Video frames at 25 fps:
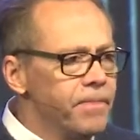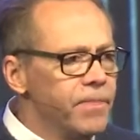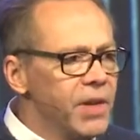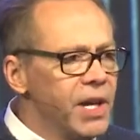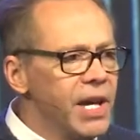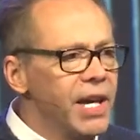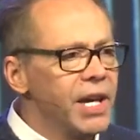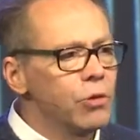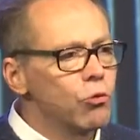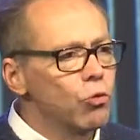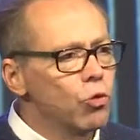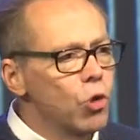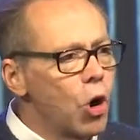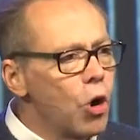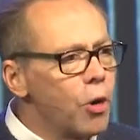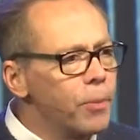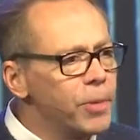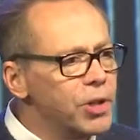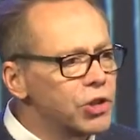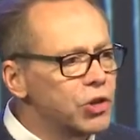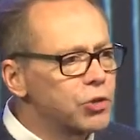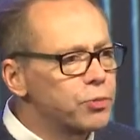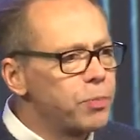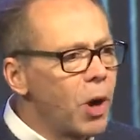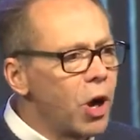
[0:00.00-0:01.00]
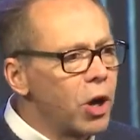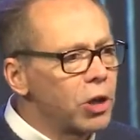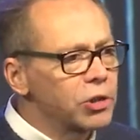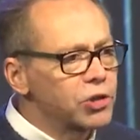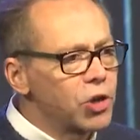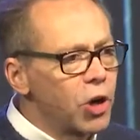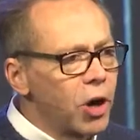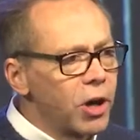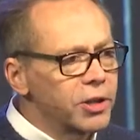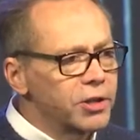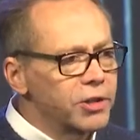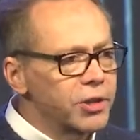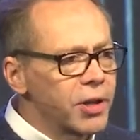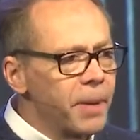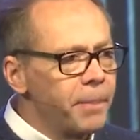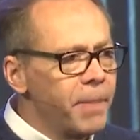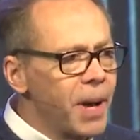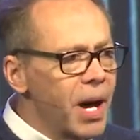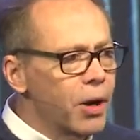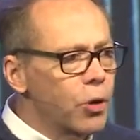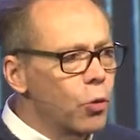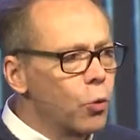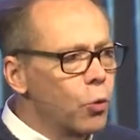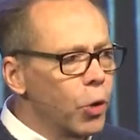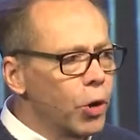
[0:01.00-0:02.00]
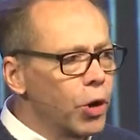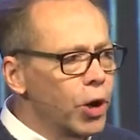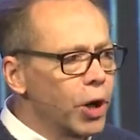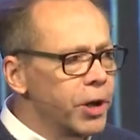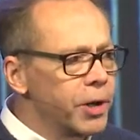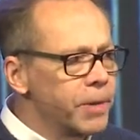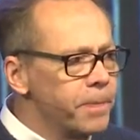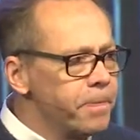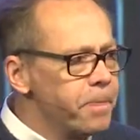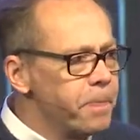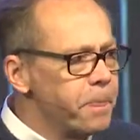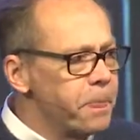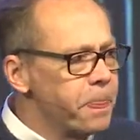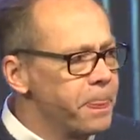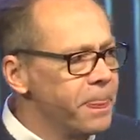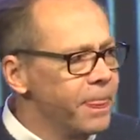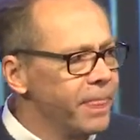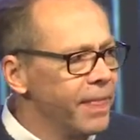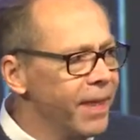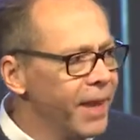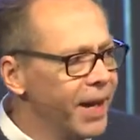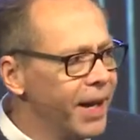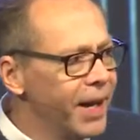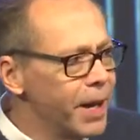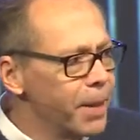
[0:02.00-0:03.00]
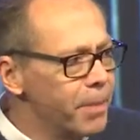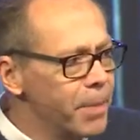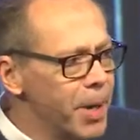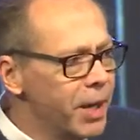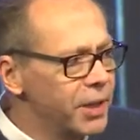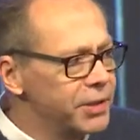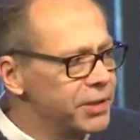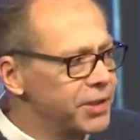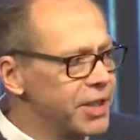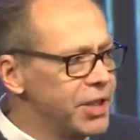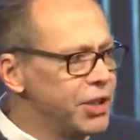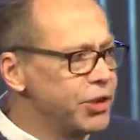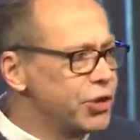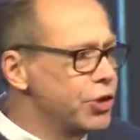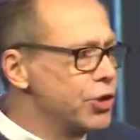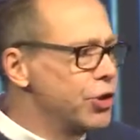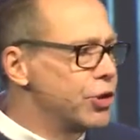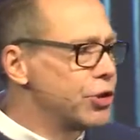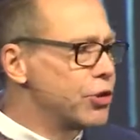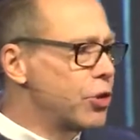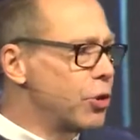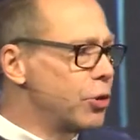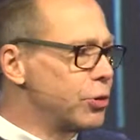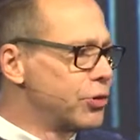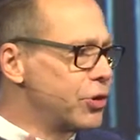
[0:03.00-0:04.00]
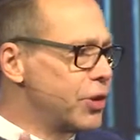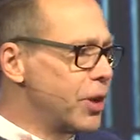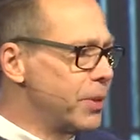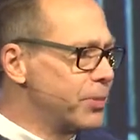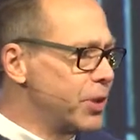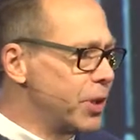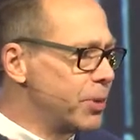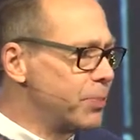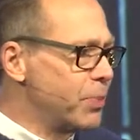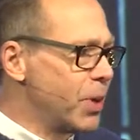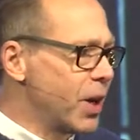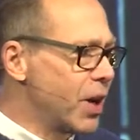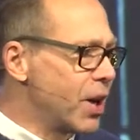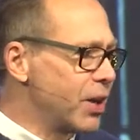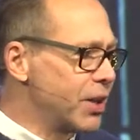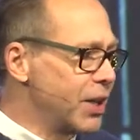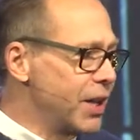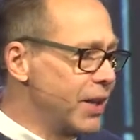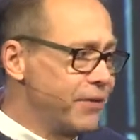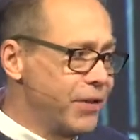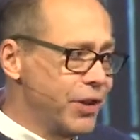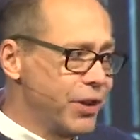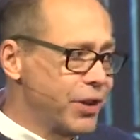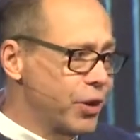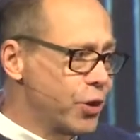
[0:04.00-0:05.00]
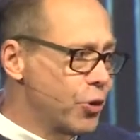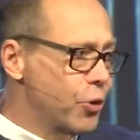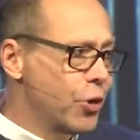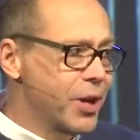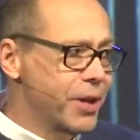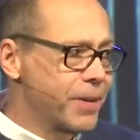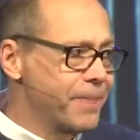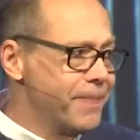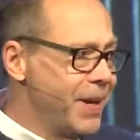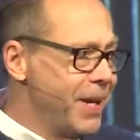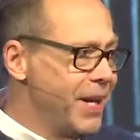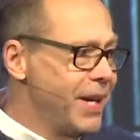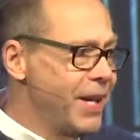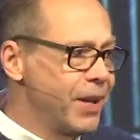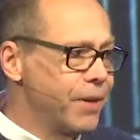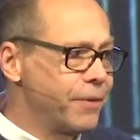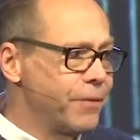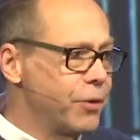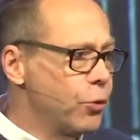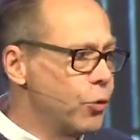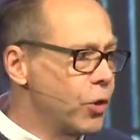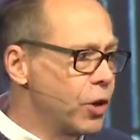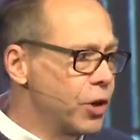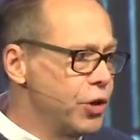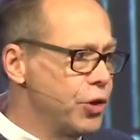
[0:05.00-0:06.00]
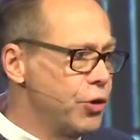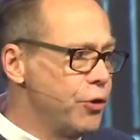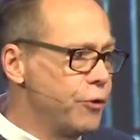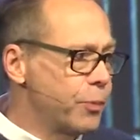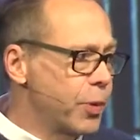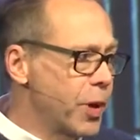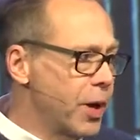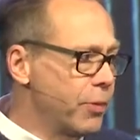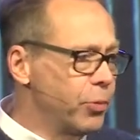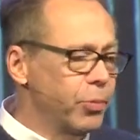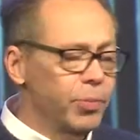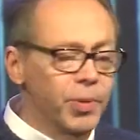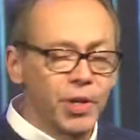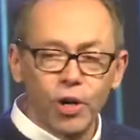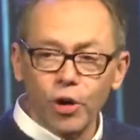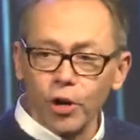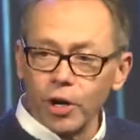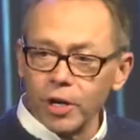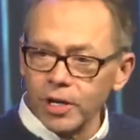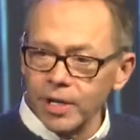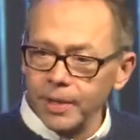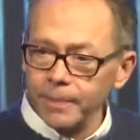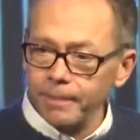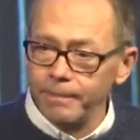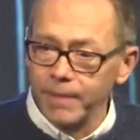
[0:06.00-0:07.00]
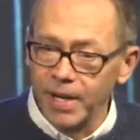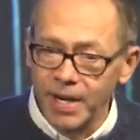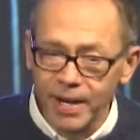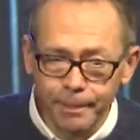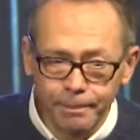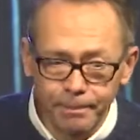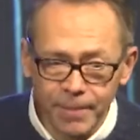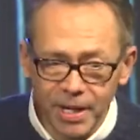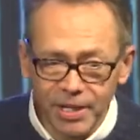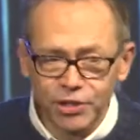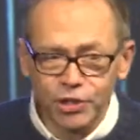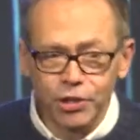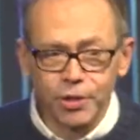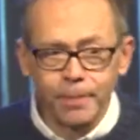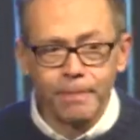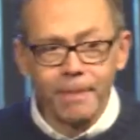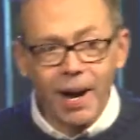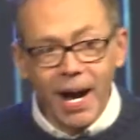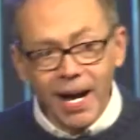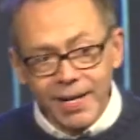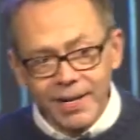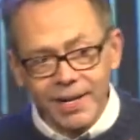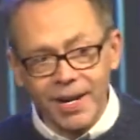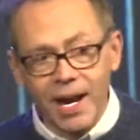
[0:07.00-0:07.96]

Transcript: in Romans, Paul talks about a word, and I'm not teaching this whole subject, but I'll give you the Greek meaning of the word. You've probably heard it, but I bet you might